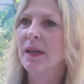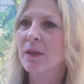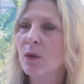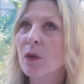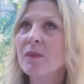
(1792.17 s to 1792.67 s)

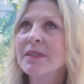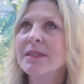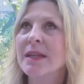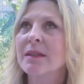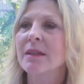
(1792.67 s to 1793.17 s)
And all of a
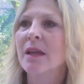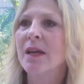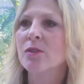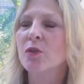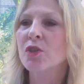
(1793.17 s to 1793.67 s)
sudden,
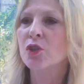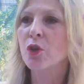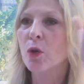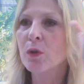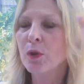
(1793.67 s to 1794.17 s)
I saw this
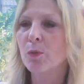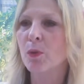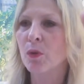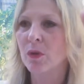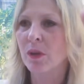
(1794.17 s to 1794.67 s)
golden
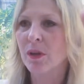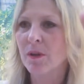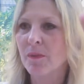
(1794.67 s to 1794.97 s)
ball